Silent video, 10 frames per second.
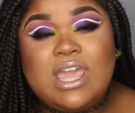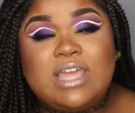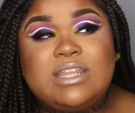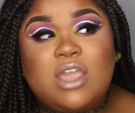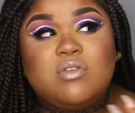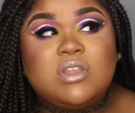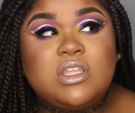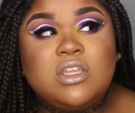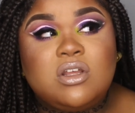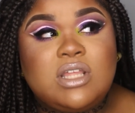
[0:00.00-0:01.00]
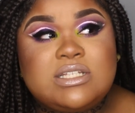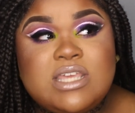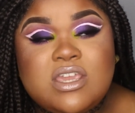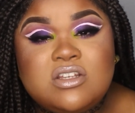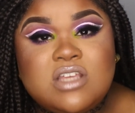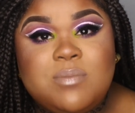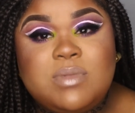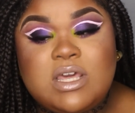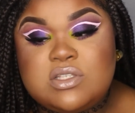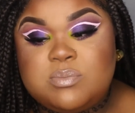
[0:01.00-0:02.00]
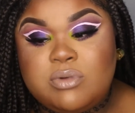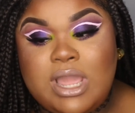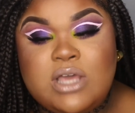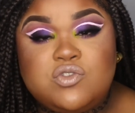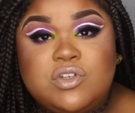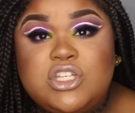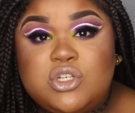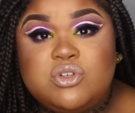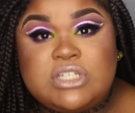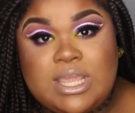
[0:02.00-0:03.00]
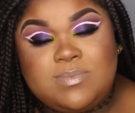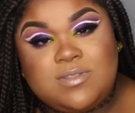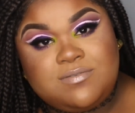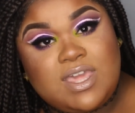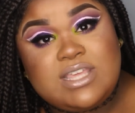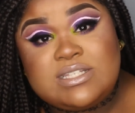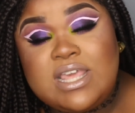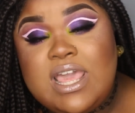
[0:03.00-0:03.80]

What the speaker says: and like really, you know, like take your time, because the brows really do shape the face